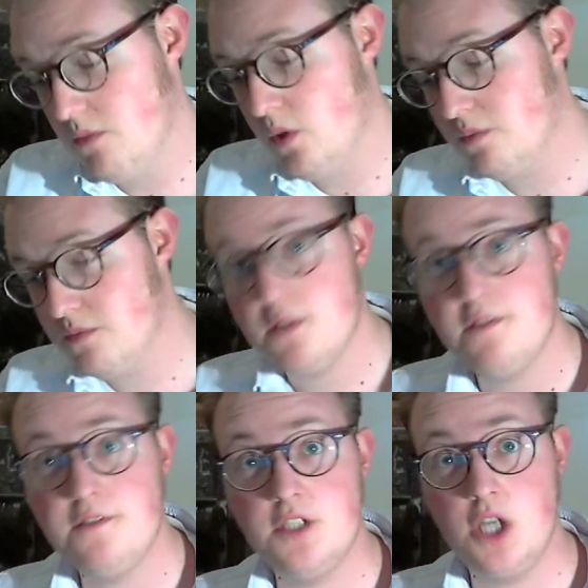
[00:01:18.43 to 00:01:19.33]
milligrams
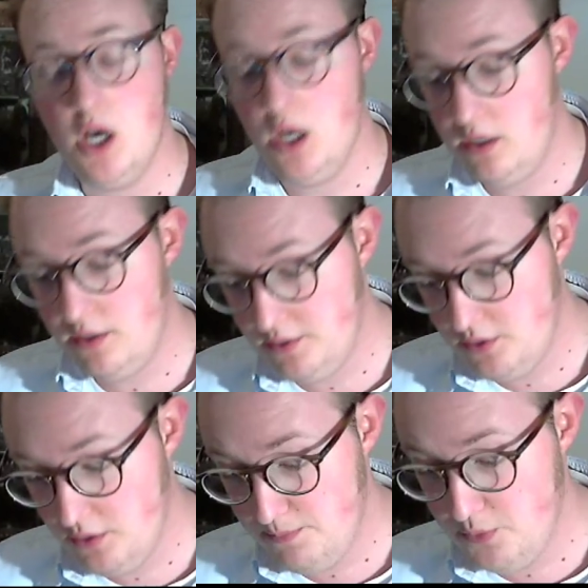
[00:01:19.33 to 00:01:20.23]
of tar,
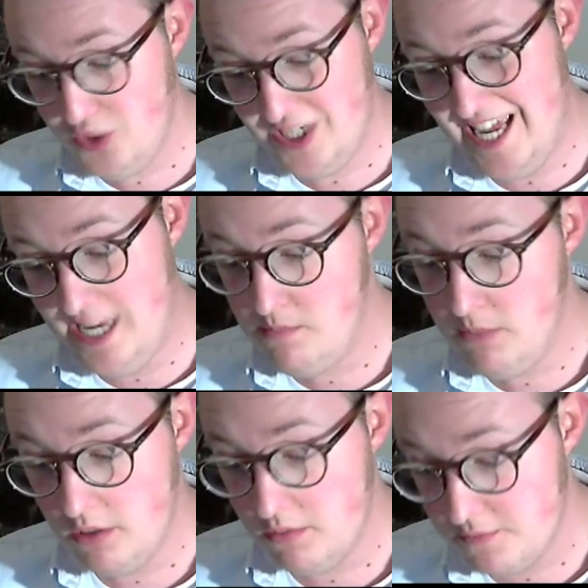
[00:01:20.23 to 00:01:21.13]
0.8
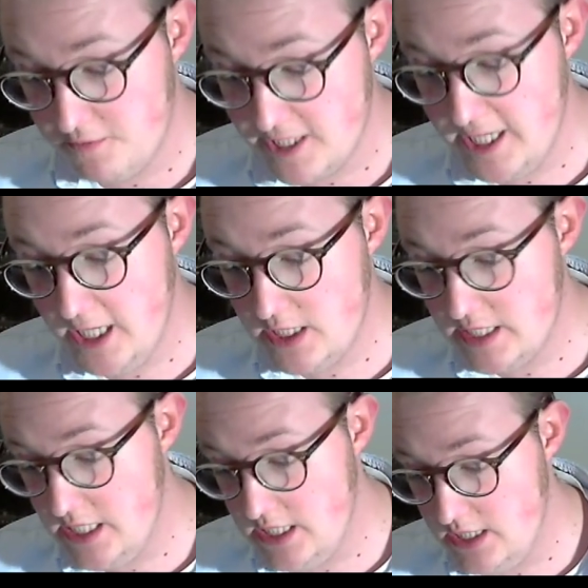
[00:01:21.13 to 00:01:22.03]
milligrams
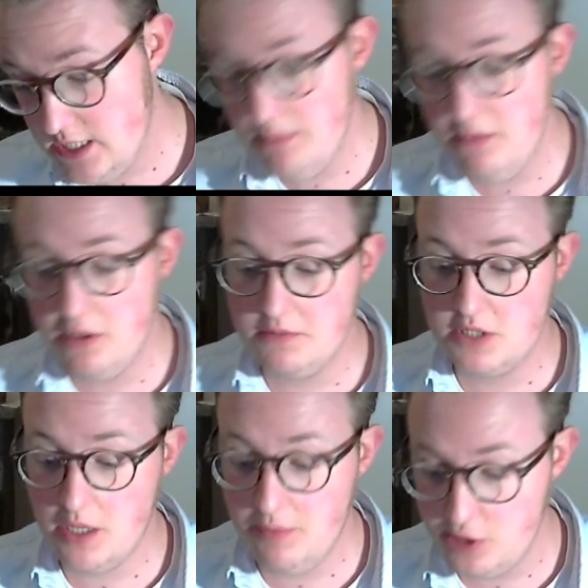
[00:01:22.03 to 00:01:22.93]
nicotine, 10 milligrams
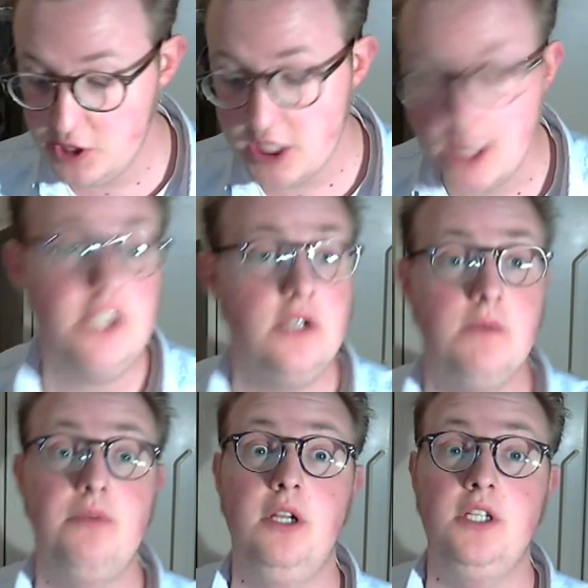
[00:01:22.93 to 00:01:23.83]
carbon monoxide, so
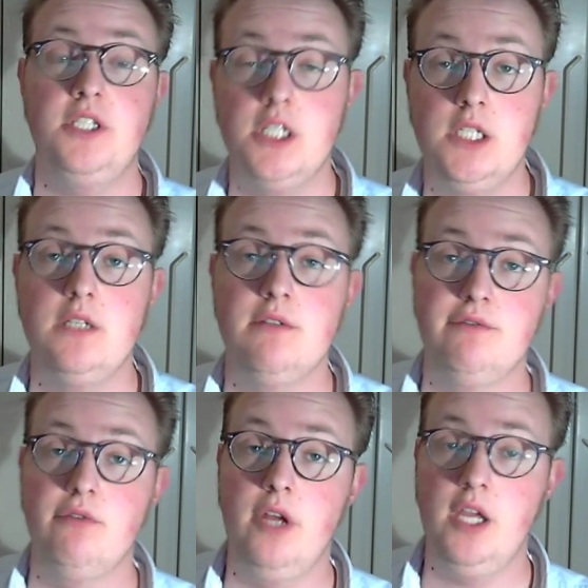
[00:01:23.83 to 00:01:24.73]
pretty standard
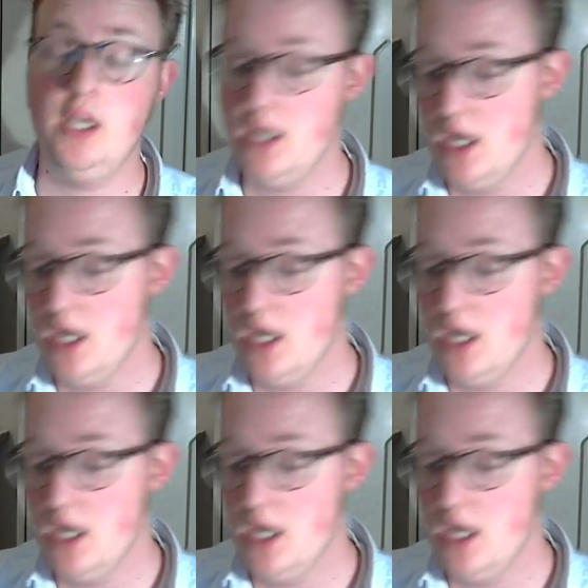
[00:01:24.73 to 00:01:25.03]
for a